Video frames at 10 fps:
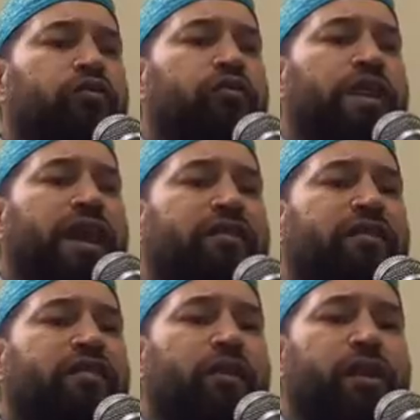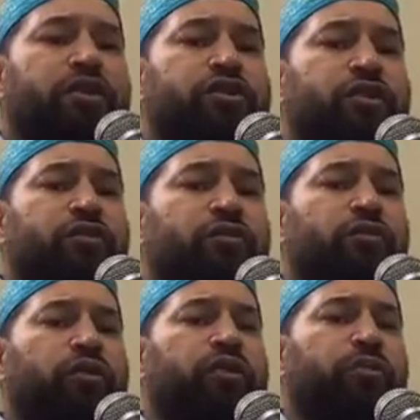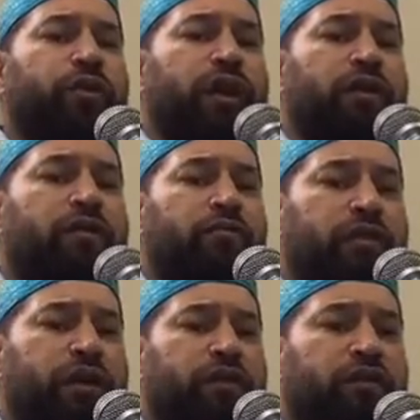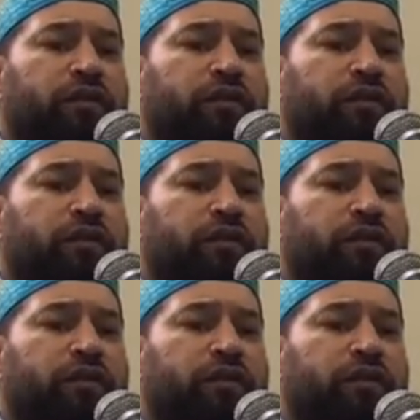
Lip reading: take the direction when you pray. Meaning,